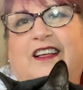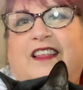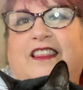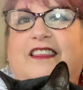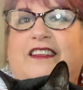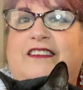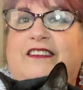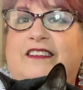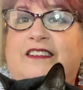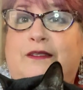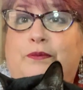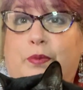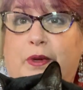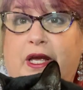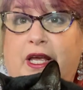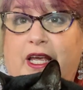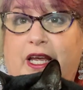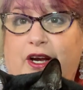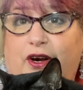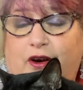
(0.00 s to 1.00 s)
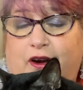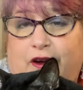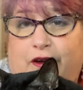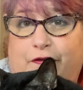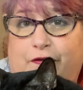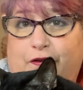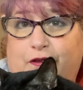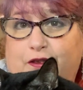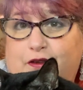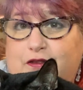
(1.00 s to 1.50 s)
This is Bagheera,
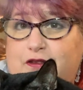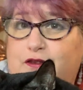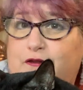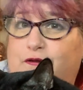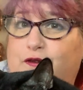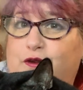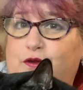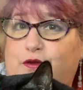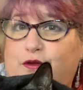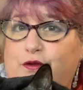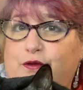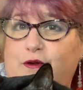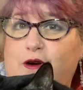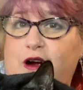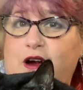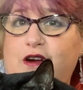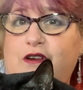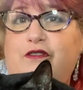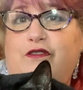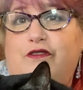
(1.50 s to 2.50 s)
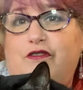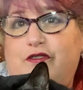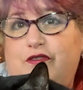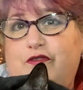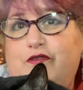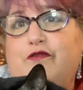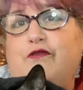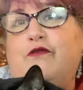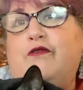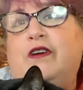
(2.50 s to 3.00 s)
for those of you who are
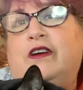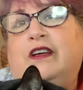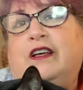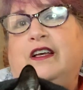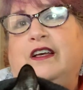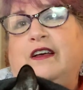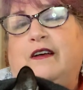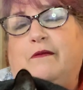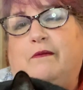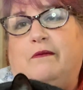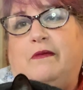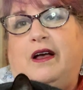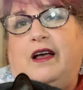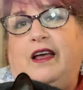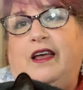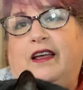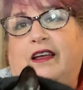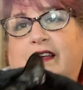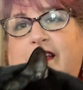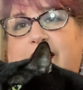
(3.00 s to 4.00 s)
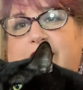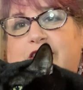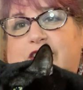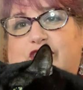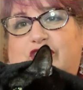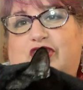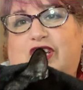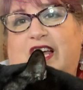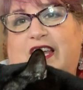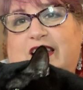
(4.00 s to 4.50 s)
new. My
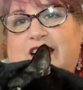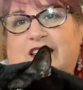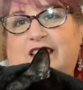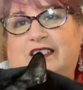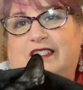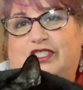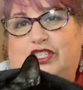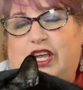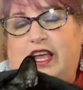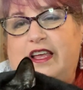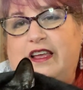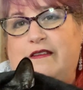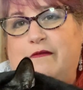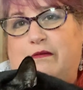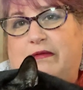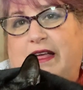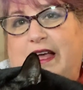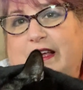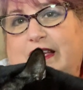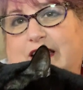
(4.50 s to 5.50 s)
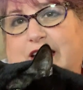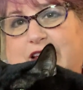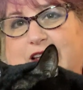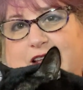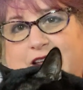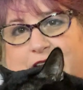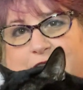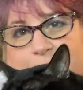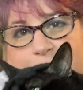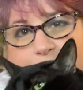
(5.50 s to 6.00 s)
giant black
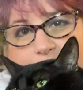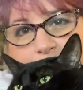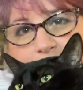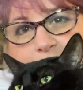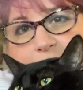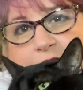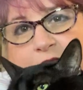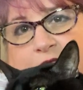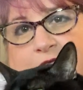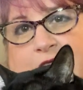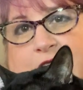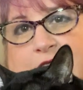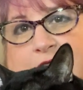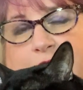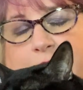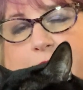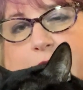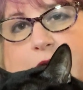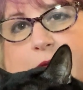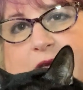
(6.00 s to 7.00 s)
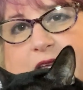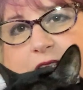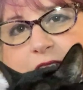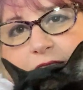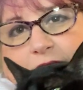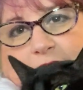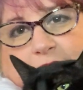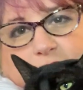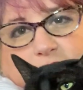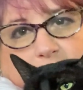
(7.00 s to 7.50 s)
kitty. Maybe he's
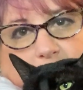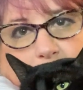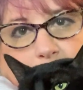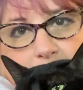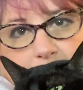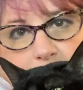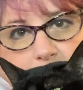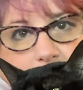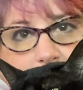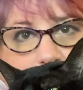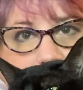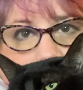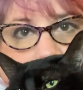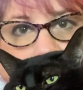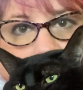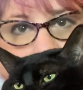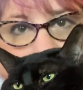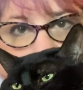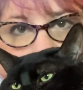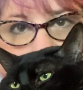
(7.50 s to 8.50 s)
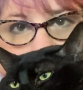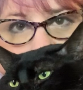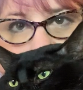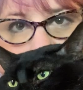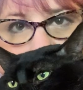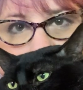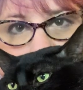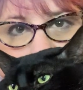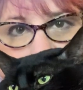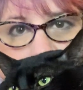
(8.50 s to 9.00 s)
actually a panther.
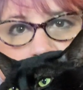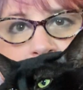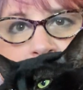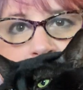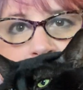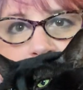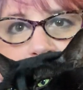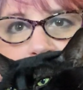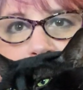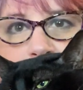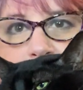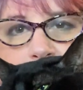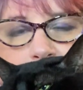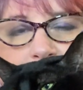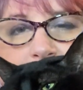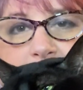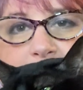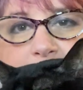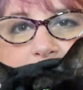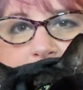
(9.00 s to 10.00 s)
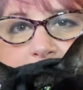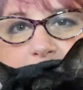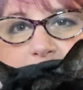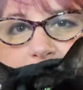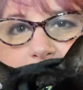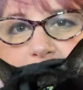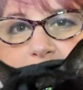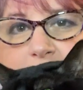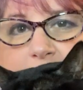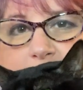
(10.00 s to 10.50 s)
Maybe he's not
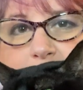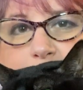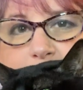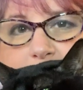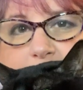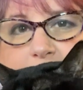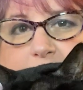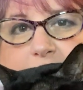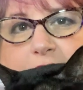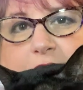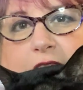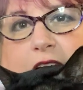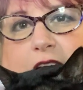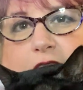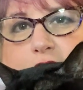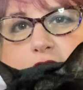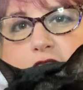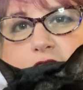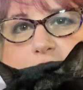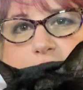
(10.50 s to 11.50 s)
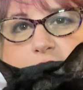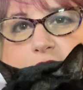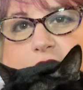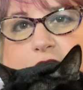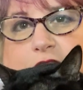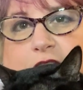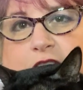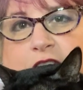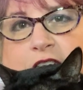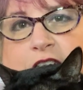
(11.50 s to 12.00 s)
even a domestic cat at all.
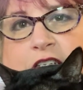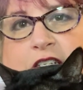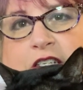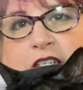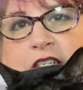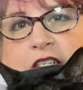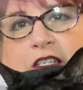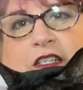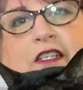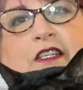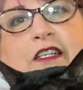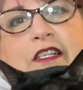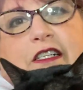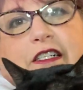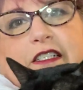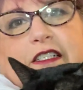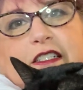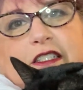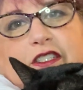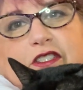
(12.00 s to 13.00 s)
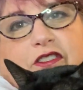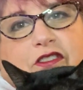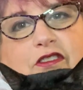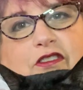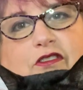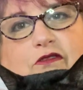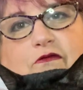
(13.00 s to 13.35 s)
He's just a